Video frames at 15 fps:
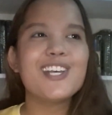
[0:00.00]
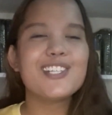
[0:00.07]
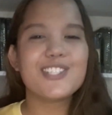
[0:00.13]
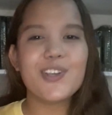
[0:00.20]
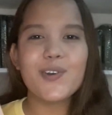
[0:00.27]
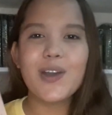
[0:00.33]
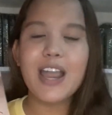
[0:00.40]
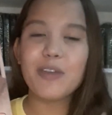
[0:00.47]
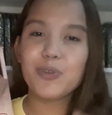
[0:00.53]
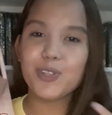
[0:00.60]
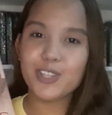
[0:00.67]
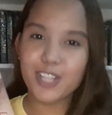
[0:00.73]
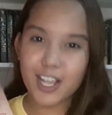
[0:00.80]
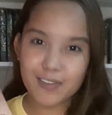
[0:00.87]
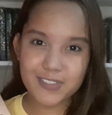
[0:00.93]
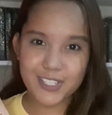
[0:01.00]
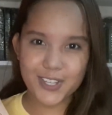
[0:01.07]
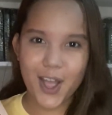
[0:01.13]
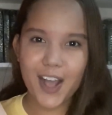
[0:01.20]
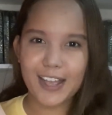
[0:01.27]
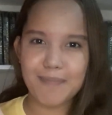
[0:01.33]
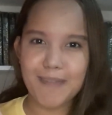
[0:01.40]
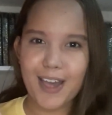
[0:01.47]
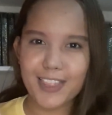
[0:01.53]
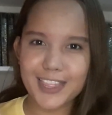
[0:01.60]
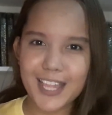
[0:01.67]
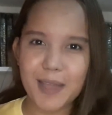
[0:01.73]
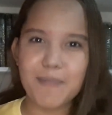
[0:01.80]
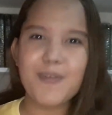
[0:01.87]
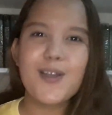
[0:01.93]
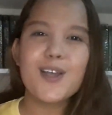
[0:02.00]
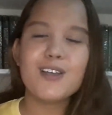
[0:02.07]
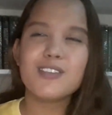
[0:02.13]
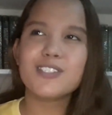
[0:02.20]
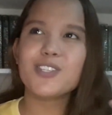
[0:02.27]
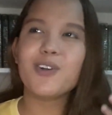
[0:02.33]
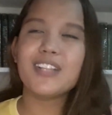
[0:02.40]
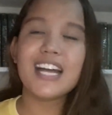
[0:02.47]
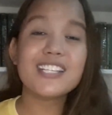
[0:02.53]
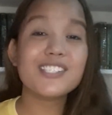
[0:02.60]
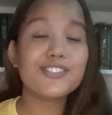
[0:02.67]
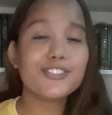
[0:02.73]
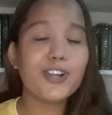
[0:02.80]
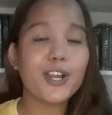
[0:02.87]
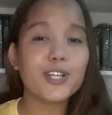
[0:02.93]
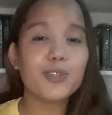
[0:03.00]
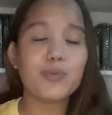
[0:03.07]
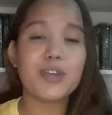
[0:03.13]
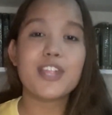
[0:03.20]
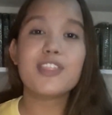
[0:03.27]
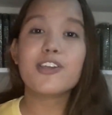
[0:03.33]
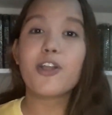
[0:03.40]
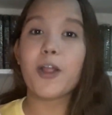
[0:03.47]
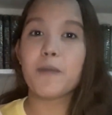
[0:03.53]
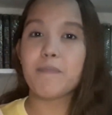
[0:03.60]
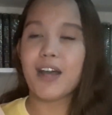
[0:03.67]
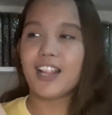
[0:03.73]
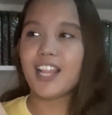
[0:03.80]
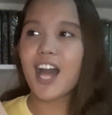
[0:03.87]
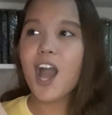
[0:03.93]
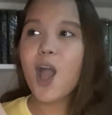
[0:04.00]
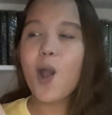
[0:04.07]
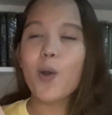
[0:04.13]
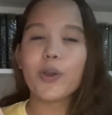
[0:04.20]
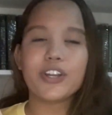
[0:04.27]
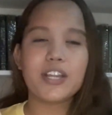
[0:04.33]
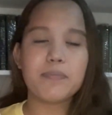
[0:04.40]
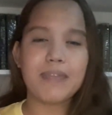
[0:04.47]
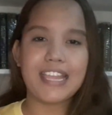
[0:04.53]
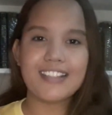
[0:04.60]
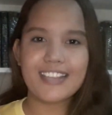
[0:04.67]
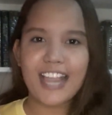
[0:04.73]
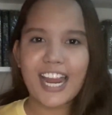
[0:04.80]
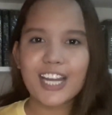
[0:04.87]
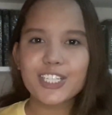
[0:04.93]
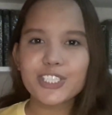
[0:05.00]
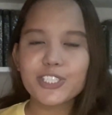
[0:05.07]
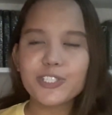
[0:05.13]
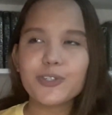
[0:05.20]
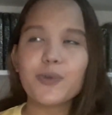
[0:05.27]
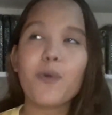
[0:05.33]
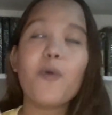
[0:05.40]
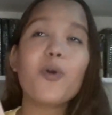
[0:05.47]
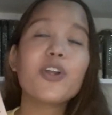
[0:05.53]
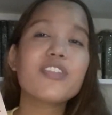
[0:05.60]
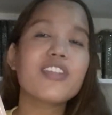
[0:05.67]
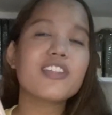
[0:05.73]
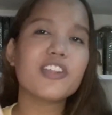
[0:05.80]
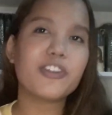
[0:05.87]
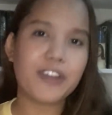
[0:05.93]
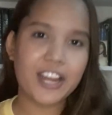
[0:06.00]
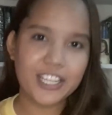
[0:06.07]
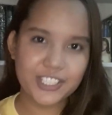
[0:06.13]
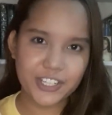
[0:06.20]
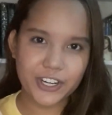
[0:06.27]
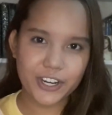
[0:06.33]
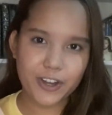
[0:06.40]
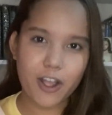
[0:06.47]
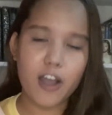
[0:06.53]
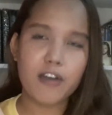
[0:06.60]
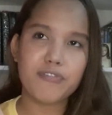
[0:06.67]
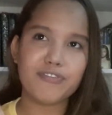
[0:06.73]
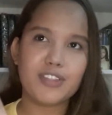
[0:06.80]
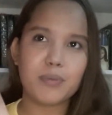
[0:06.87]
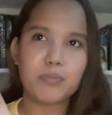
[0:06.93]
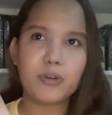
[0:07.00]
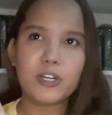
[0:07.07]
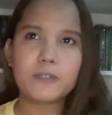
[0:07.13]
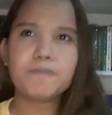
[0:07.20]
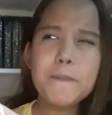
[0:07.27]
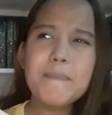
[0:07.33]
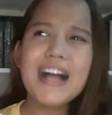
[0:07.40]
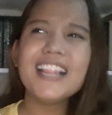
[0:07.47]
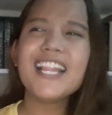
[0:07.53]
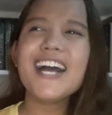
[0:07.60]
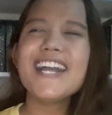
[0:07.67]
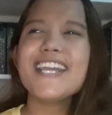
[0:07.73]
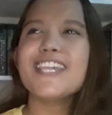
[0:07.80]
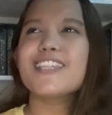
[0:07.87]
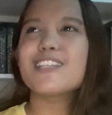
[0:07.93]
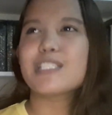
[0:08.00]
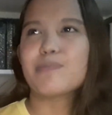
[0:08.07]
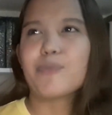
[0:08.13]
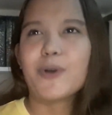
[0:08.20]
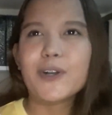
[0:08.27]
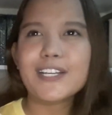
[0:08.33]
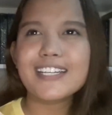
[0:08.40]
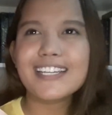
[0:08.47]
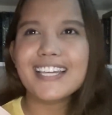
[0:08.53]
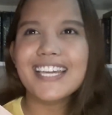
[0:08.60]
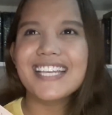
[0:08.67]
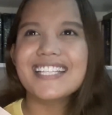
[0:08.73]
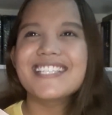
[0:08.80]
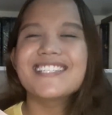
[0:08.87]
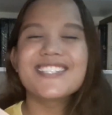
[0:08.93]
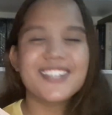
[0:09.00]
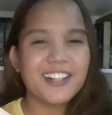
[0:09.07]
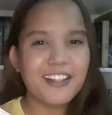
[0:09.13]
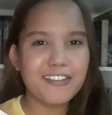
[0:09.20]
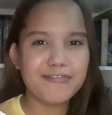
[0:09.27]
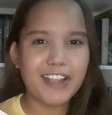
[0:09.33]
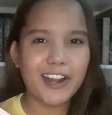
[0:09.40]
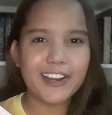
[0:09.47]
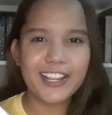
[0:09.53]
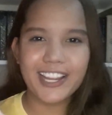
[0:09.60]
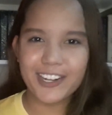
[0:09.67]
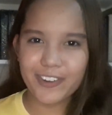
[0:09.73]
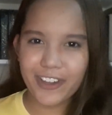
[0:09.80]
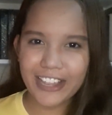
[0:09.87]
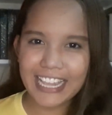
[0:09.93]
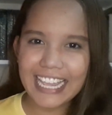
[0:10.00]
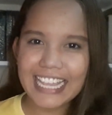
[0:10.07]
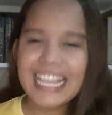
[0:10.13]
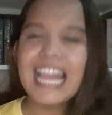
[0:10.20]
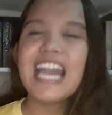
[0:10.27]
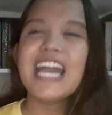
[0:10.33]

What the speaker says: So I would love to talk about them. So let's start with Carmela, or the main character, or the narrator of the book. Carmela in this book is still very annoying.